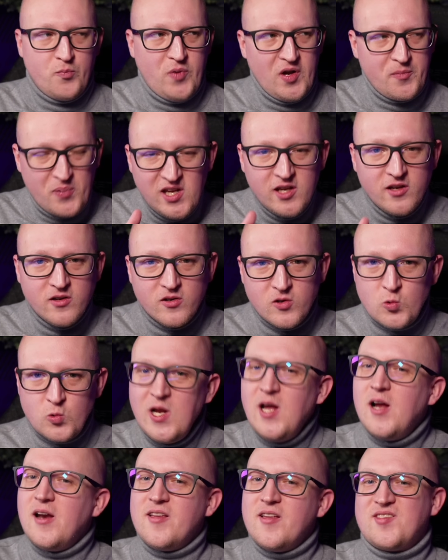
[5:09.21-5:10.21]
but be
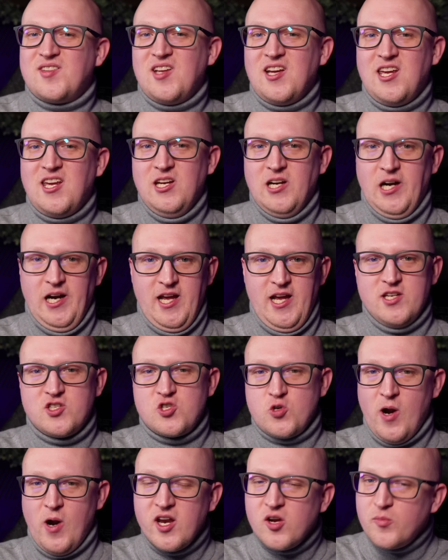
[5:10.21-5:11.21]
realistic here
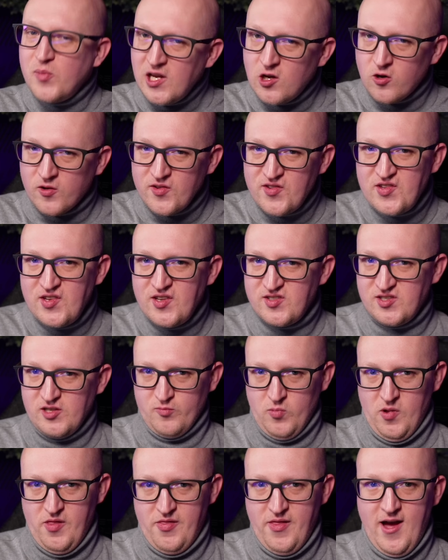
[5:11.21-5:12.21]
and try to be
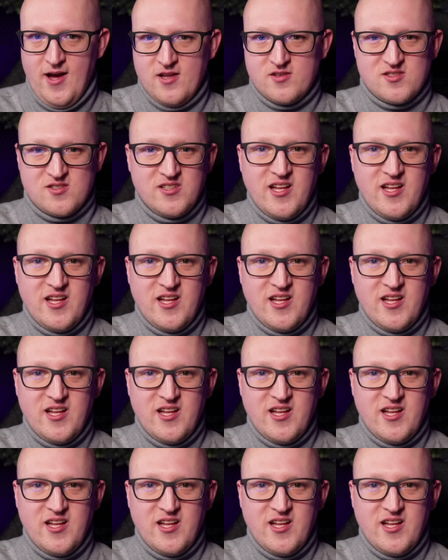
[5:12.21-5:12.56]
consistent with that.